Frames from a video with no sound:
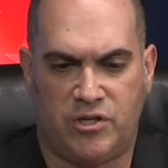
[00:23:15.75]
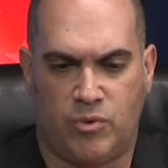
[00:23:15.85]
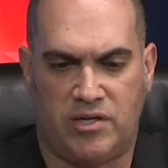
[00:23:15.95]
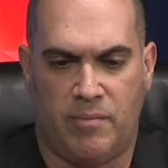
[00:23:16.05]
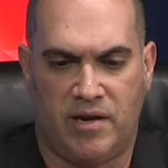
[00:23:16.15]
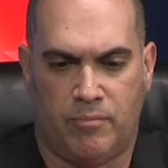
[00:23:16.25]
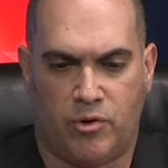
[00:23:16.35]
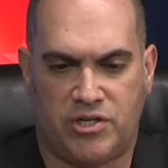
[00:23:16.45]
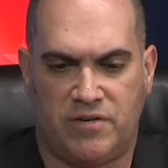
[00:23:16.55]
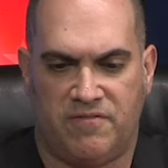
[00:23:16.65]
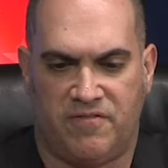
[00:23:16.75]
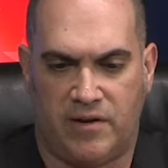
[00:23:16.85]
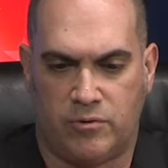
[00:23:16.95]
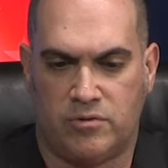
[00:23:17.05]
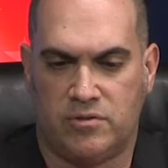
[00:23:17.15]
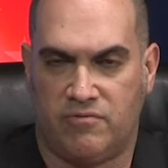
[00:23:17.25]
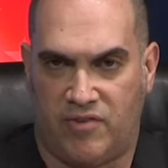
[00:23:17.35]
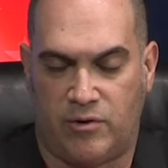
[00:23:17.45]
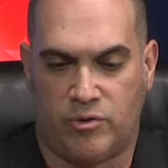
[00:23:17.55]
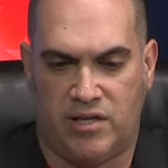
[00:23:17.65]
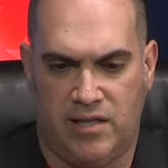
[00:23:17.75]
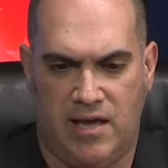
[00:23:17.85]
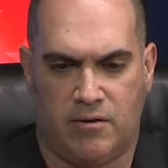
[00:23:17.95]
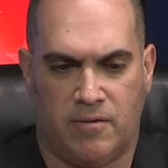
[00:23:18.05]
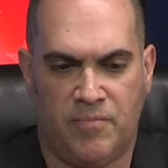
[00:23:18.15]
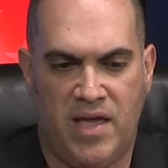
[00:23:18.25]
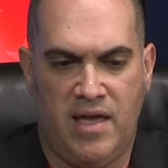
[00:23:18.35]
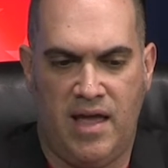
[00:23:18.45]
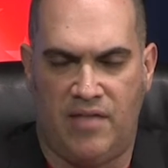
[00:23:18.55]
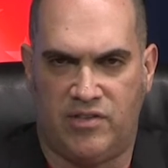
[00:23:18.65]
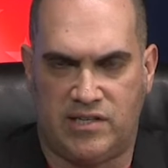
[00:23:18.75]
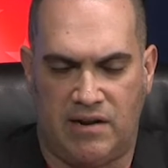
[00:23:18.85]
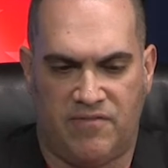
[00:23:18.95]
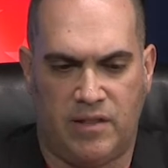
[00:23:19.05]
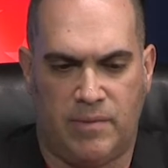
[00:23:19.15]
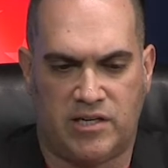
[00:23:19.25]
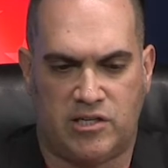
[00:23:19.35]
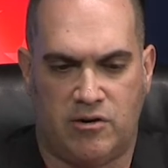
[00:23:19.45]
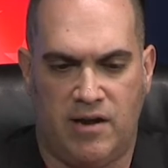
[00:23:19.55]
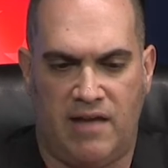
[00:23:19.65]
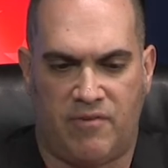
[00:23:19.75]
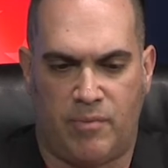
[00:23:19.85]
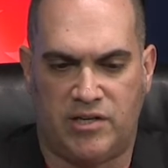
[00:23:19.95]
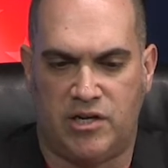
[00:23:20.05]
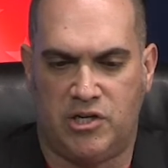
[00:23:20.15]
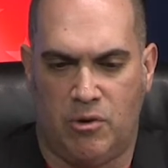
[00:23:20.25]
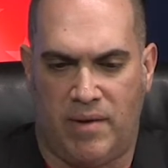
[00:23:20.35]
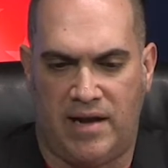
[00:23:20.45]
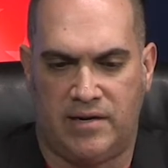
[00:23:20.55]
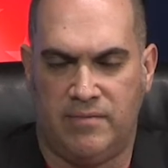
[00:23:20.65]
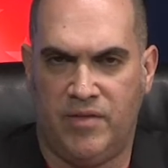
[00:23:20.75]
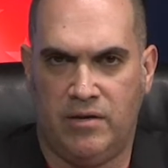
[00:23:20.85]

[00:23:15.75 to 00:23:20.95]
Wade to make abortion federal, federally legal, and the Senate filibuster, and for President Joe Biden,